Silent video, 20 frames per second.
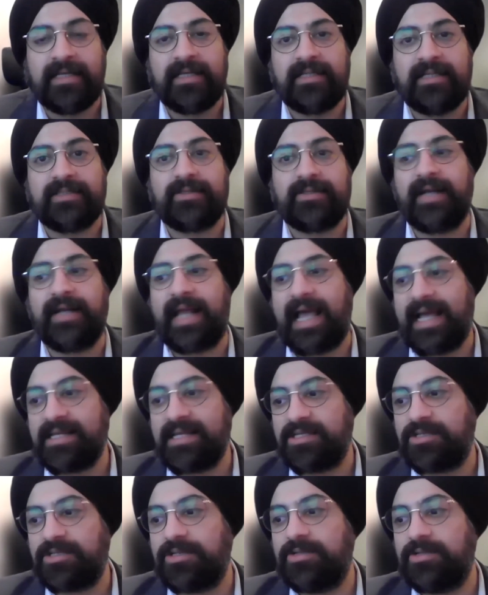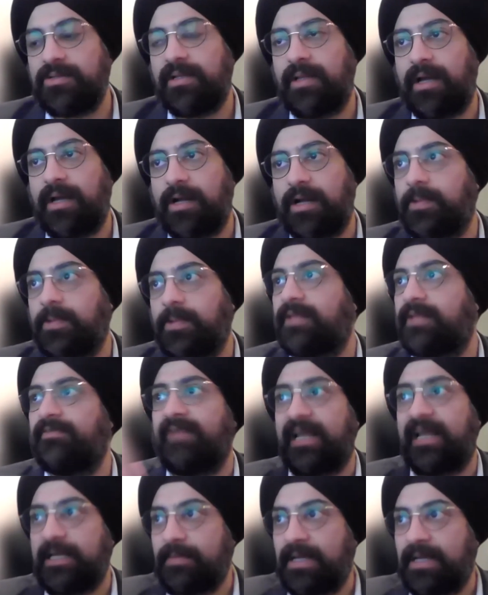So it has to do a lot with
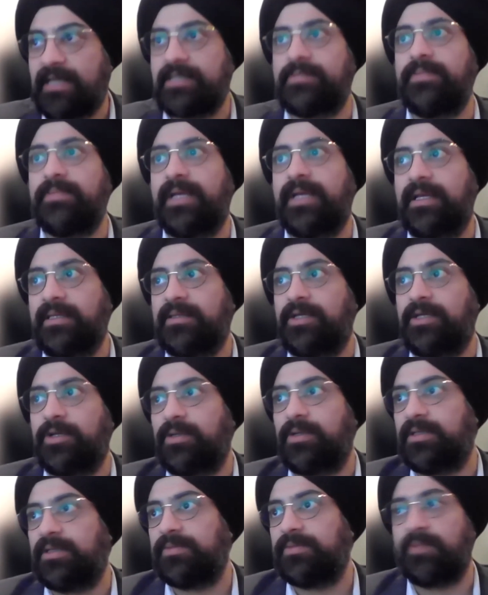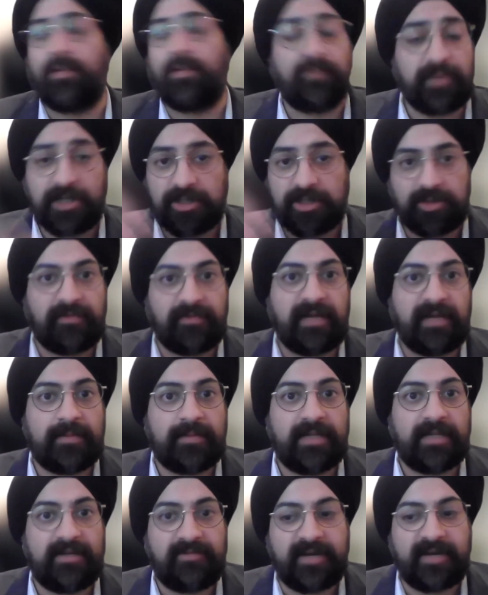Fannie Mae is making, I'm pretty sure Fannie
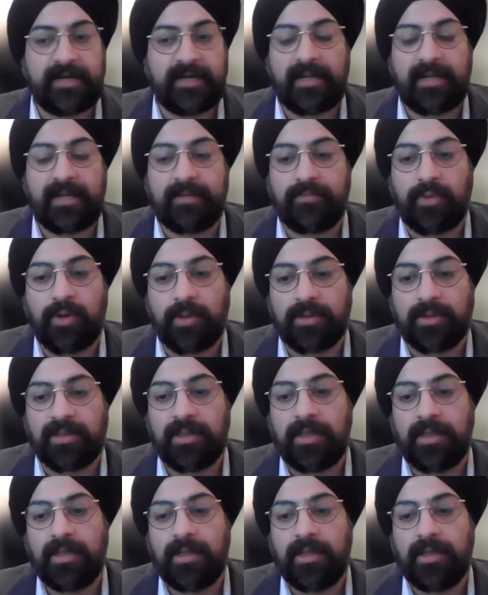Mae and Freddie Mac both,